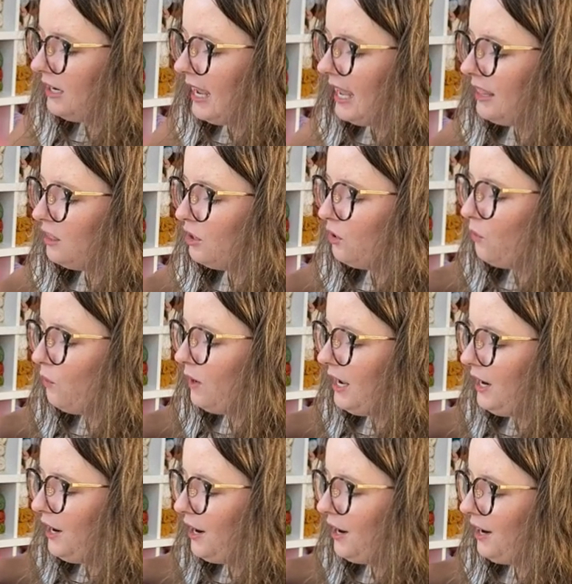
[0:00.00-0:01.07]
and the
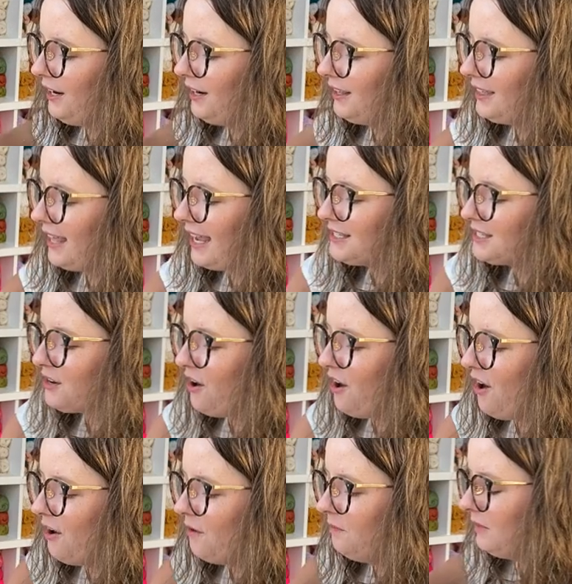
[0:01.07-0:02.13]
winner, thanks
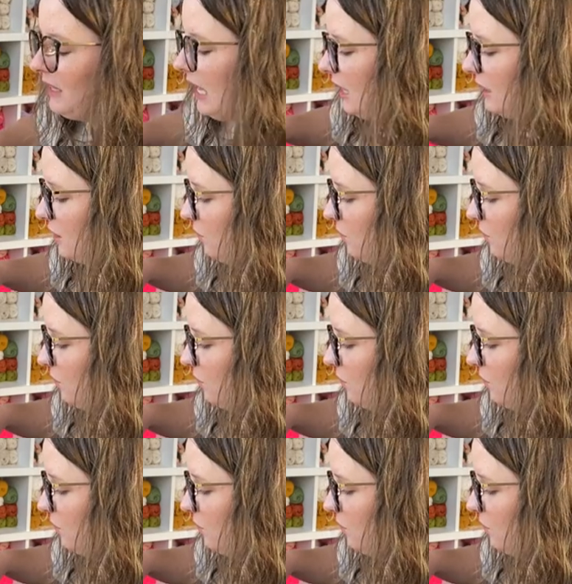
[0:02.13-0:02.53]
girl, the